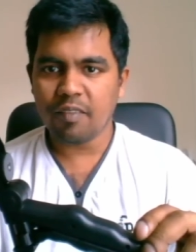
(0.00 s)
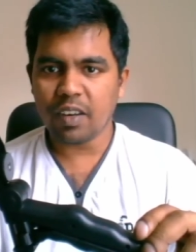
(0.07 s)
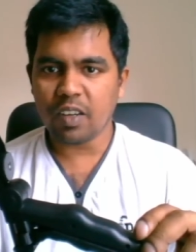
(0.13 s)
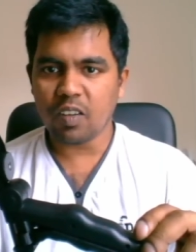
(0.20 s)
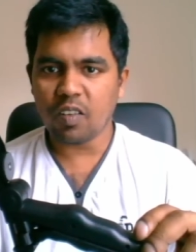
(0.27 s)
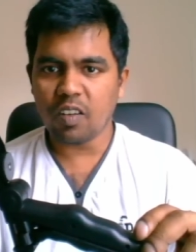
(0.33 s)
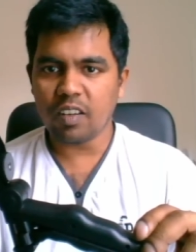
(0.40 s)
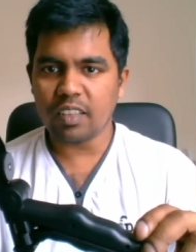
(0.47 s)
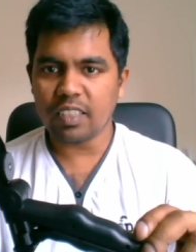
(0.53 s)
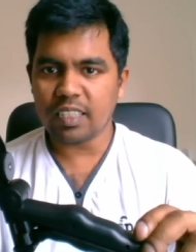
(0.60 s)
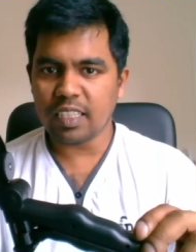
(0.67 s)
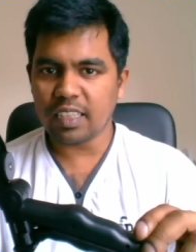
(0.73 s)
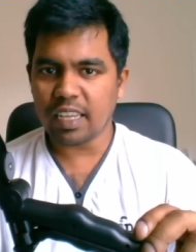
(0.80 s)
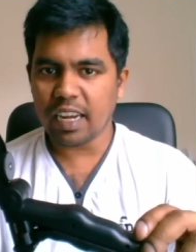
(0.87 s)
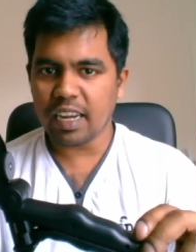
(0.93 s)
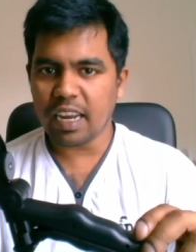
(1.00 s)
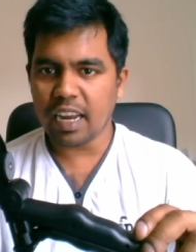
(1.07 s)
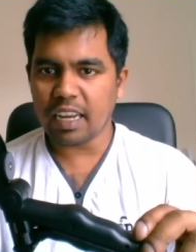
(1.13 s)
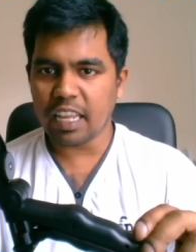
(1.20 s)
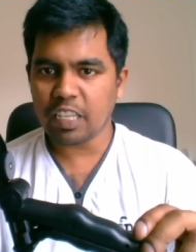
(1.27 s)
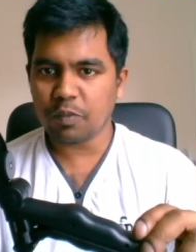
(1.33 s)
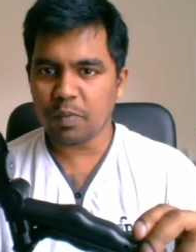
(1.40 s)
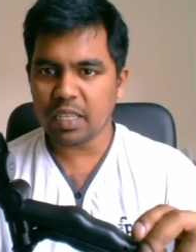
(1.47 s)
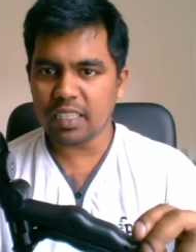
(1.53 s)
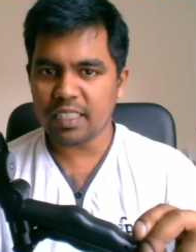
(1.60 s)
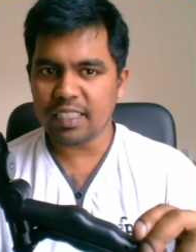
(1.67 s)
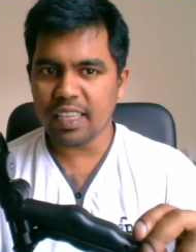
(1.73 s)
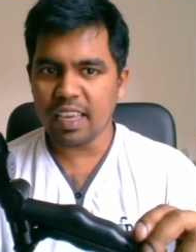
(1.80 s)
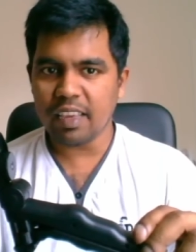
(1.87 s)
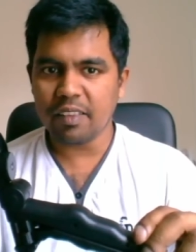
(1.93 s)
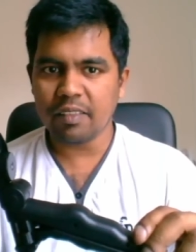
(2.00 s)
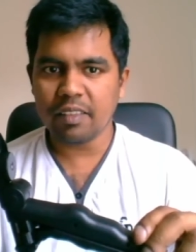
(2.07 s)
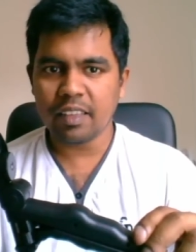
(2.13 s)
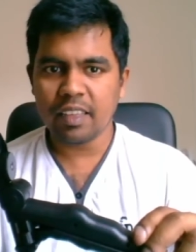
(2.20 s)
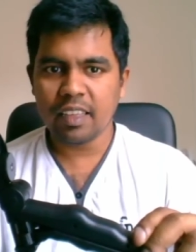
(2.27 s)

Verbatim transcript: what you call this, a thread attachment is there.